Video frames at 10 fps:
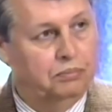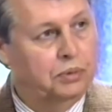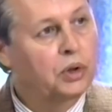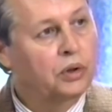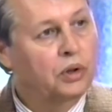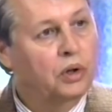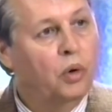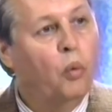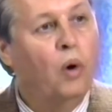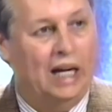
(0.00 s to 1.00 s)
pure
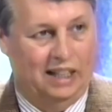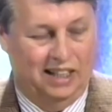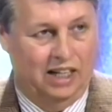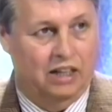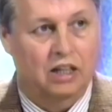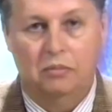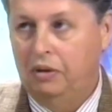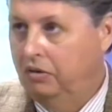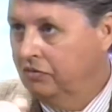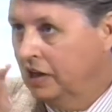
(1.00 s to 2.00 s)
white light can
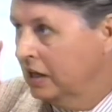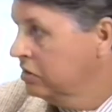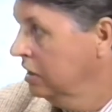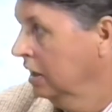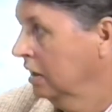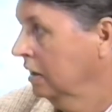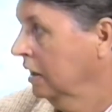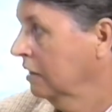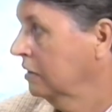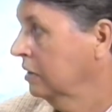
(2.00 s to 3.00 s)
be fractionated
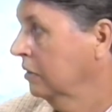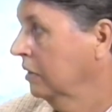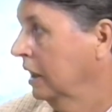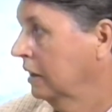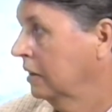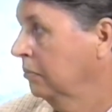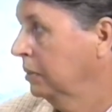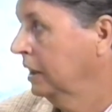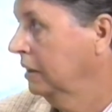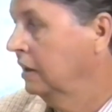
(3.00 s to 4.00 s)
into a
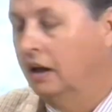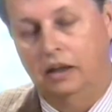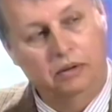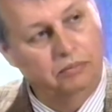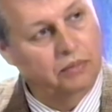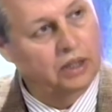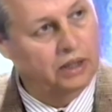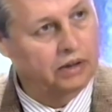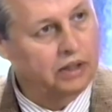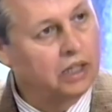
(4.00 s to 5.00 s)
complete um, uh,
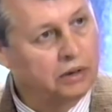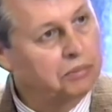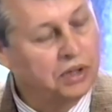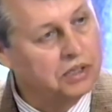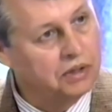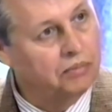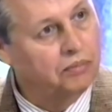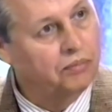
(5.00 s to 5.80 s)
color prism.